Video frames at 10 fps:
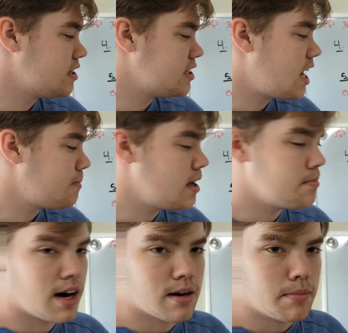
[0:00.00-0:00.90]
the top
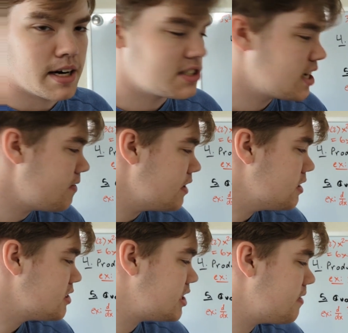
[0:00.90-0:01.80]
and bottom by 7.
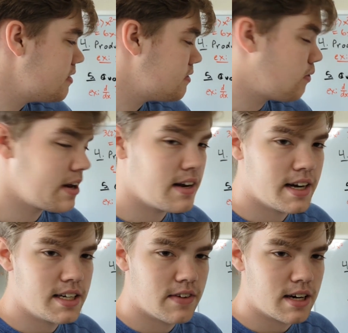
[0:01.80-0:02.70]

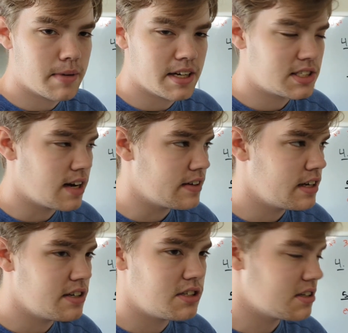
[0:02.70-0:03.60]
49 divided by
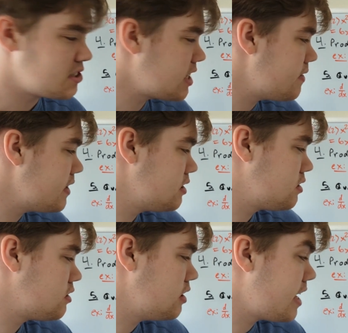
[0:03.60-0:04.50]
7 is just 7.
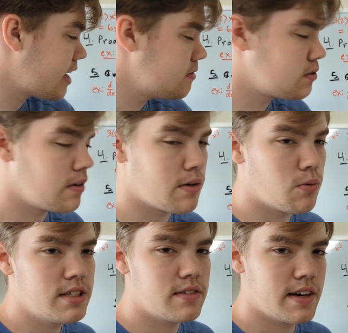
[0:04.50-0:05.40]
Negative
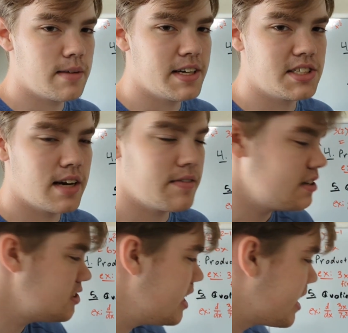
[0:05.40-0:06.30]
21 divided by 7
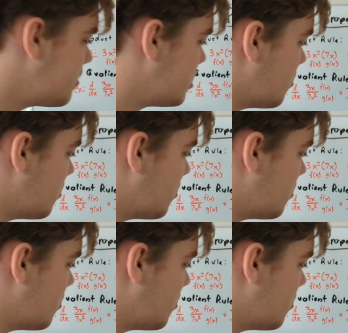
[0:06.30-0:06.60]
is negative